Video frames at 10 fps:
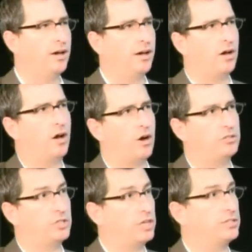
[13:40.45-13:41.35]
our
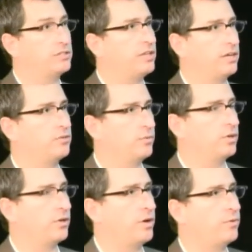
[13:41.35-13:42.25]
judges think is
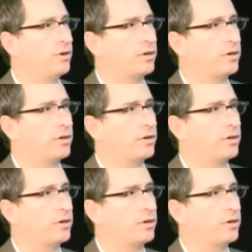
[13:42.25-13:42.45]
really great work.